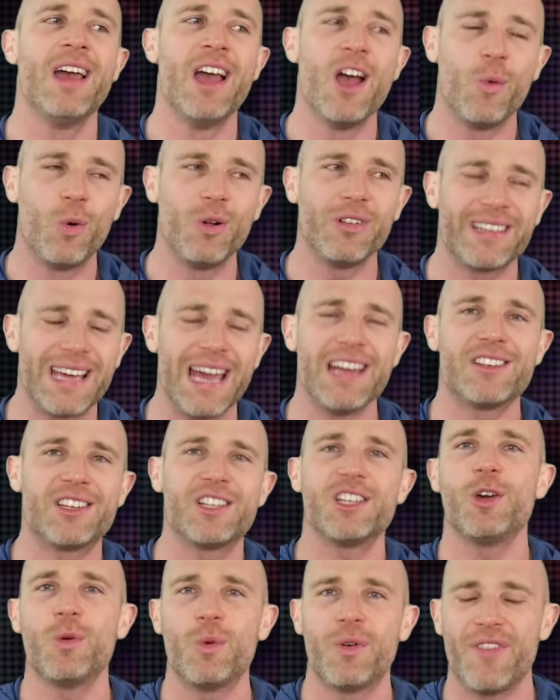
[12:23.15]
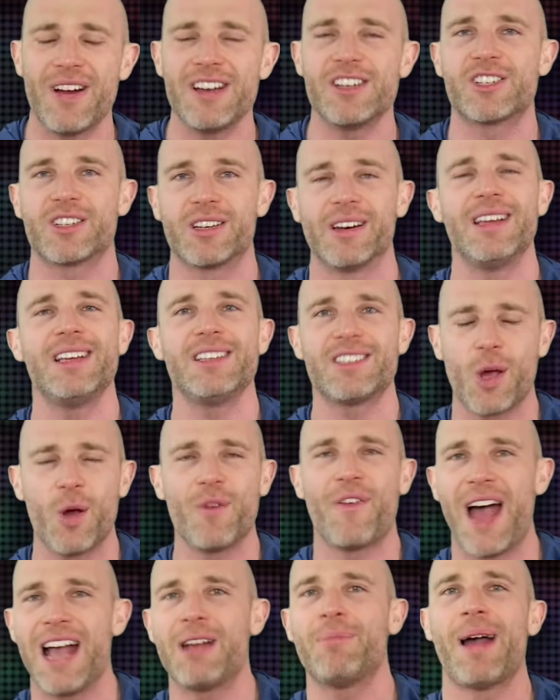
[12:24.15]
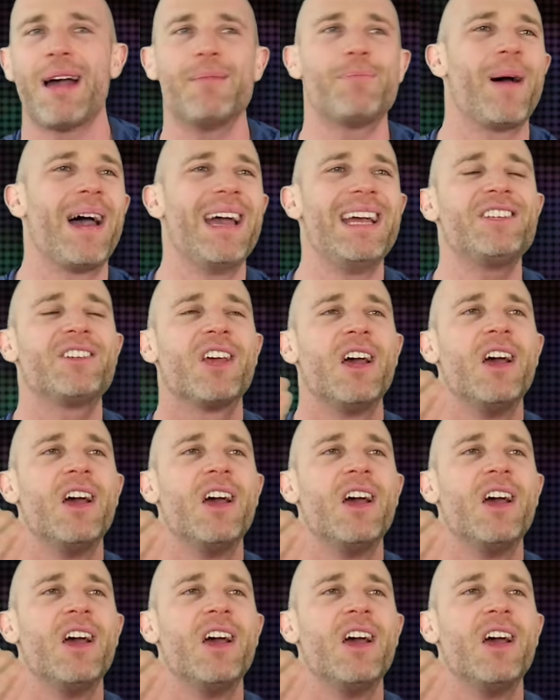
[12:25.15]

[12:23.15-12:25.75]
we'll get to you eventually. So if Hangman Page